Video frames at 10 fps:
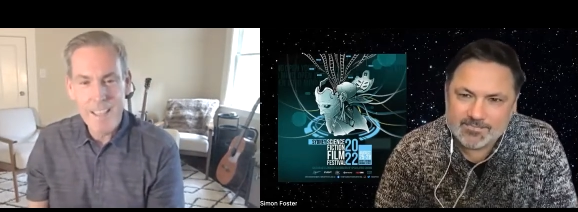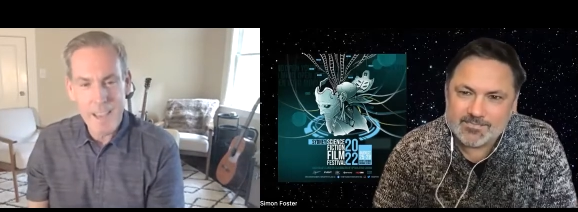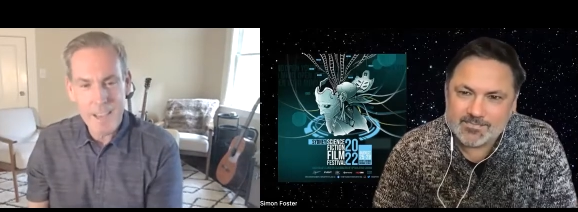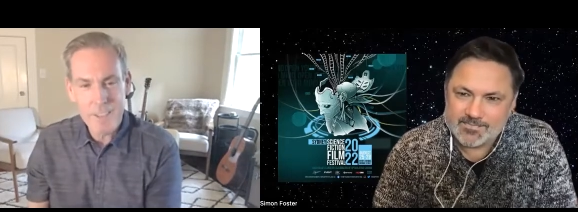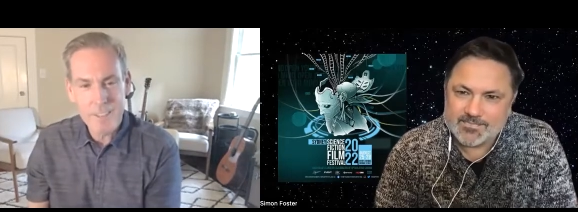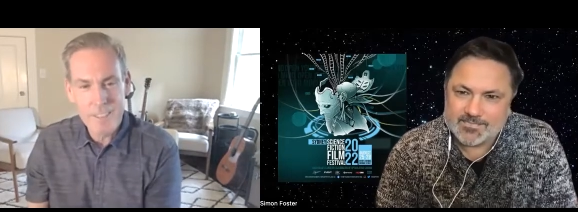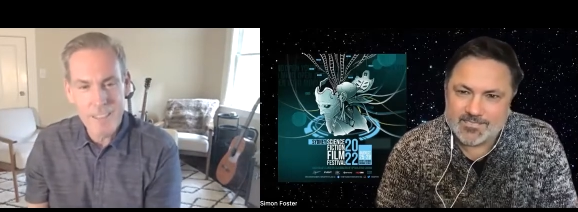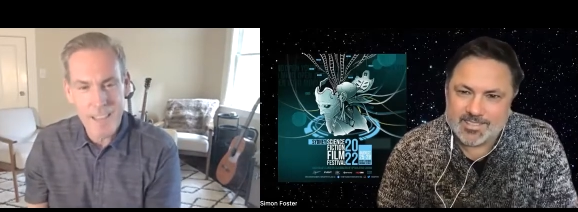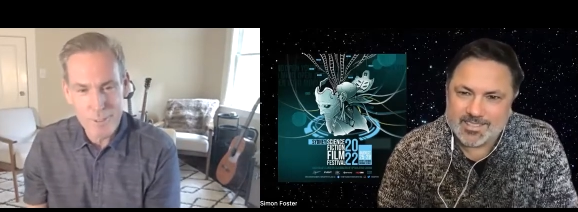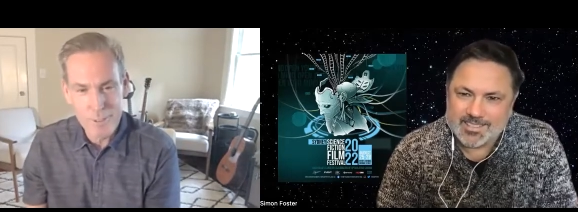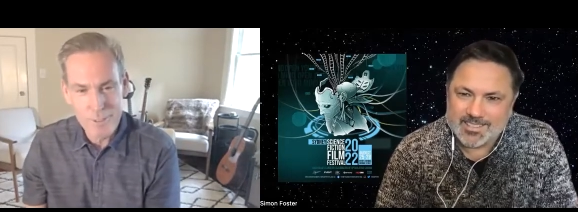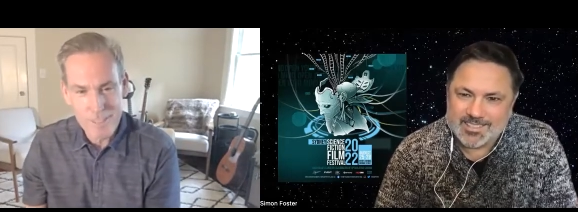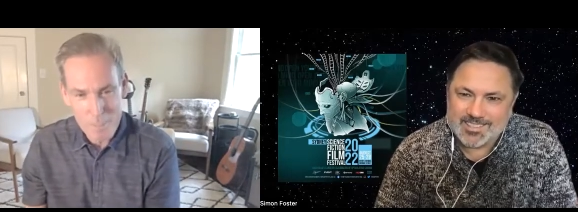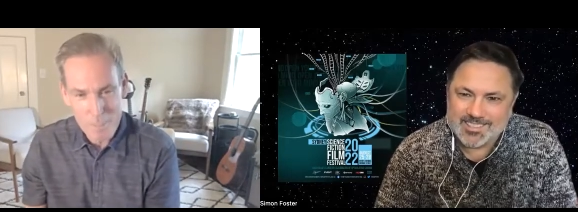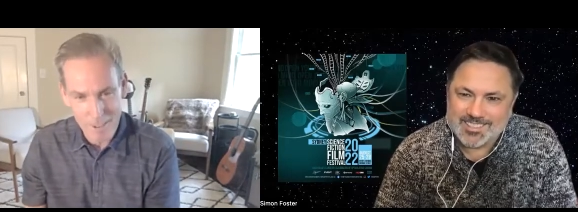Speaker 1: actually answers
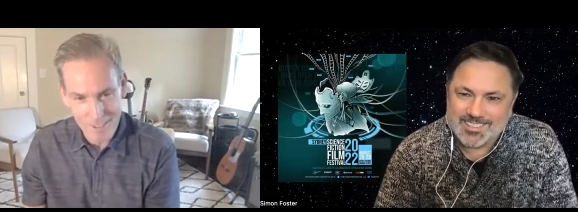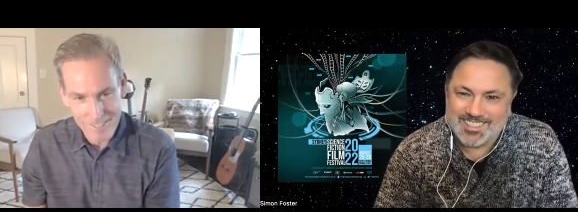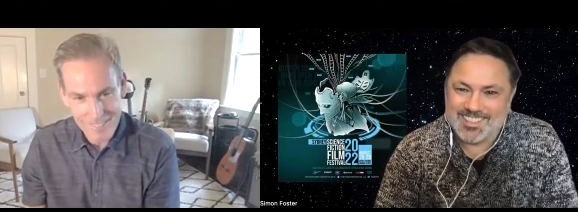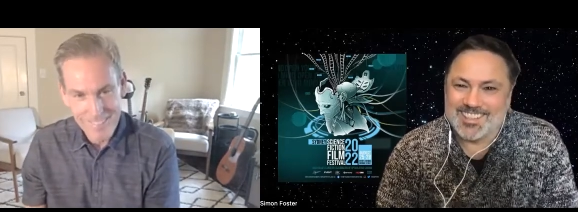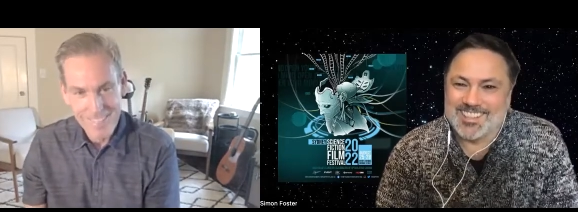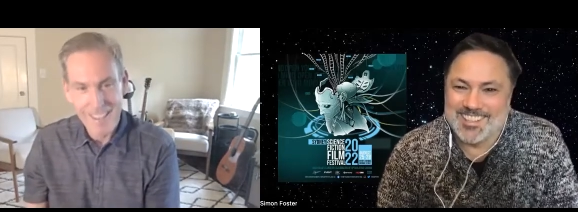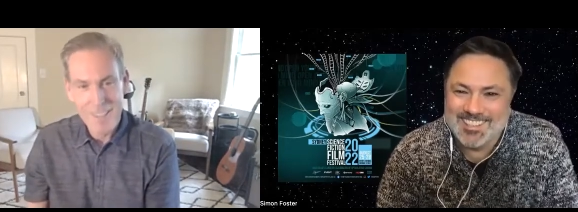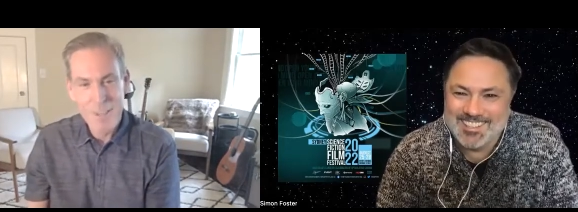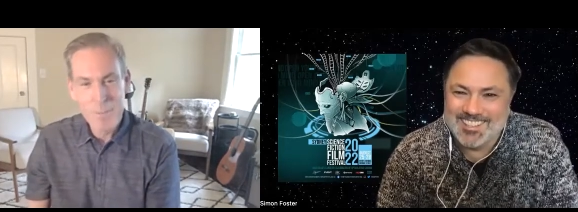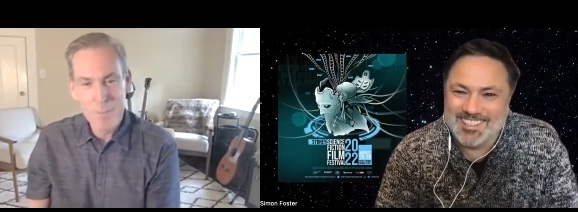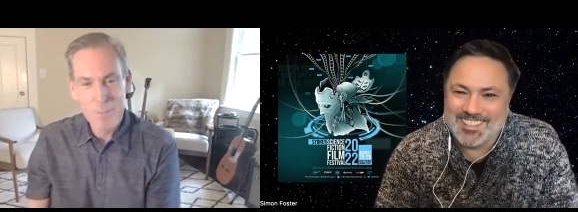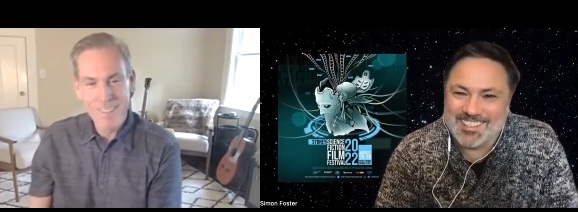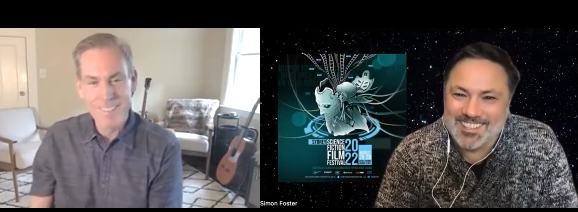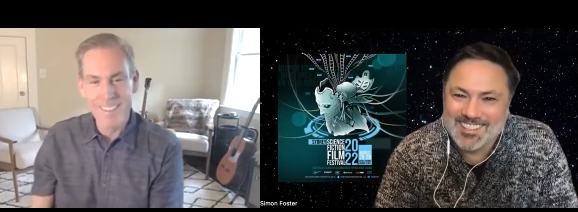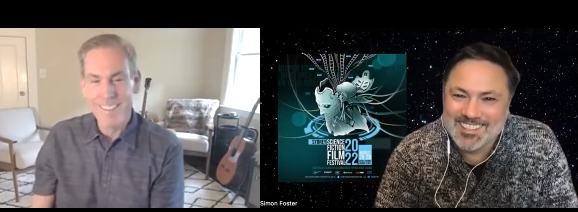emails. I couldn't believe
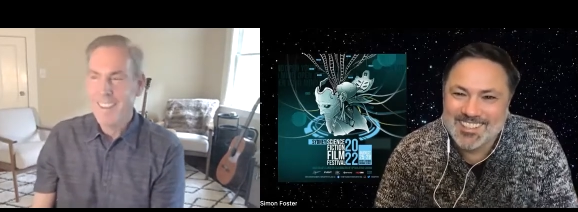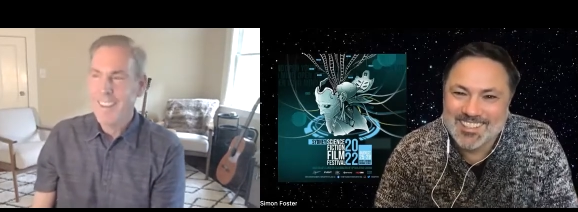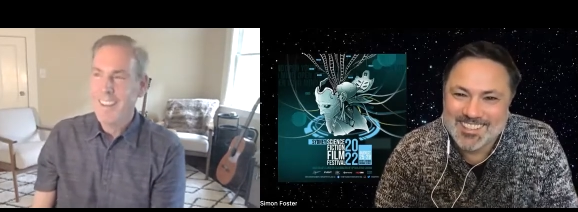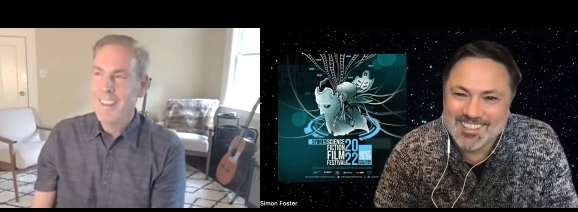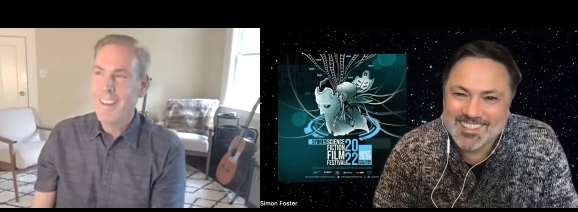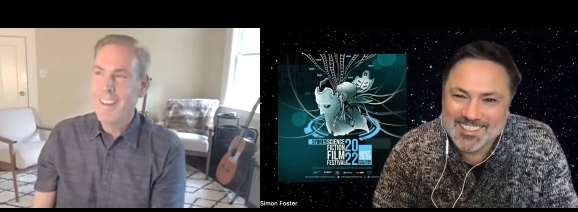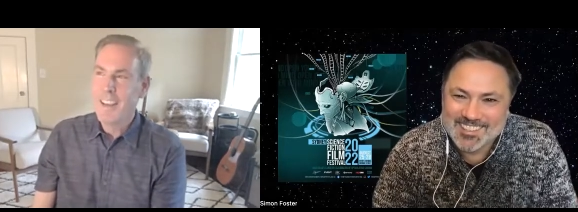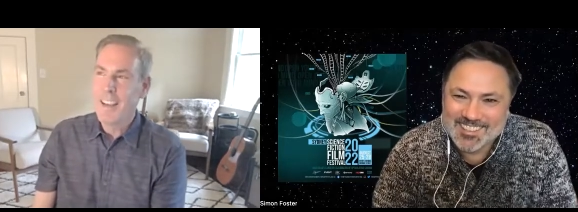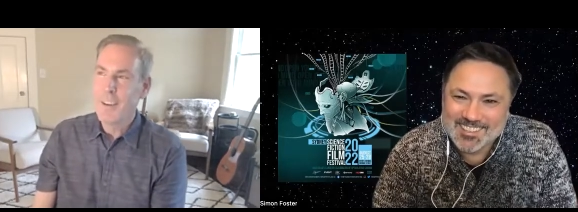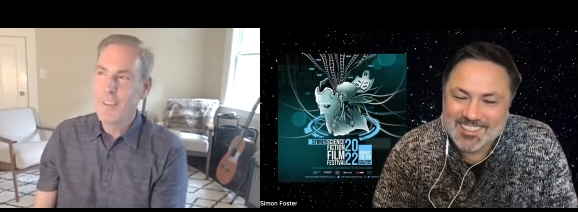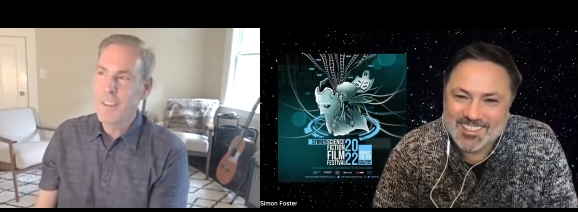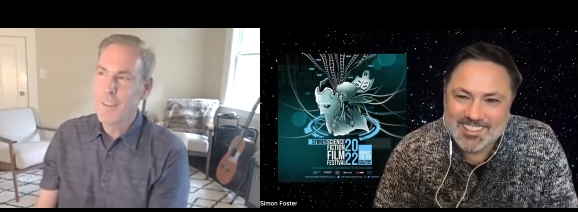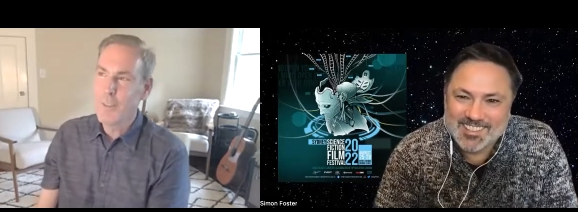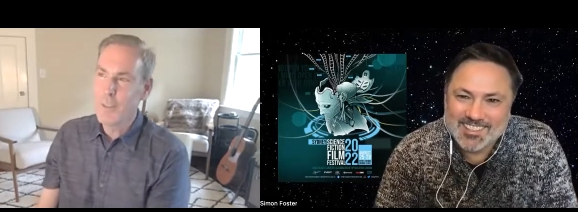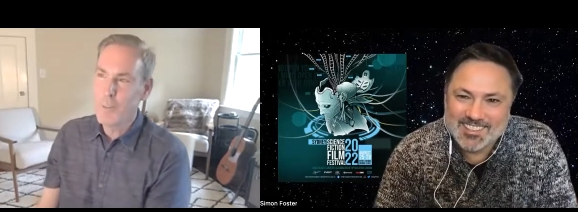uh. it. And I was looking
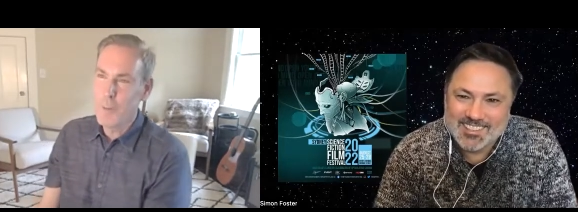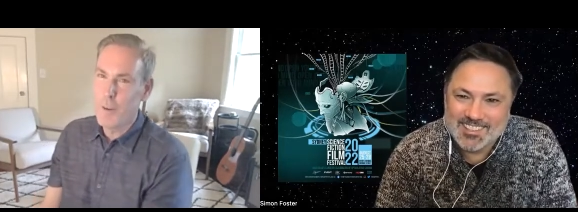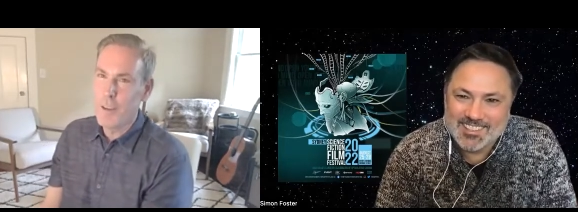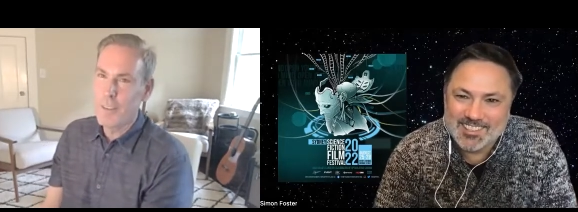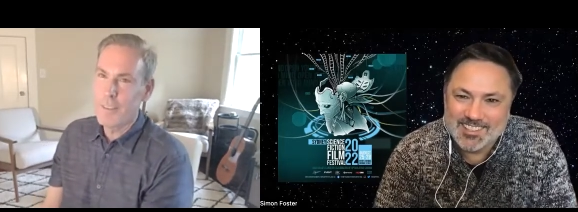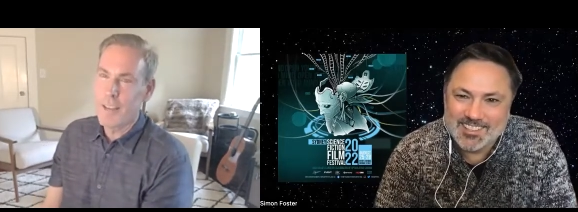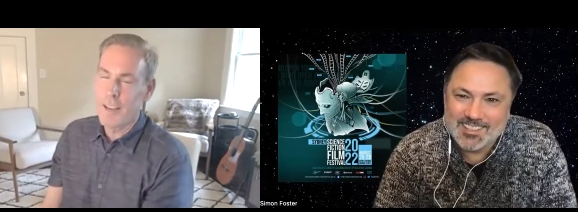for some advice on how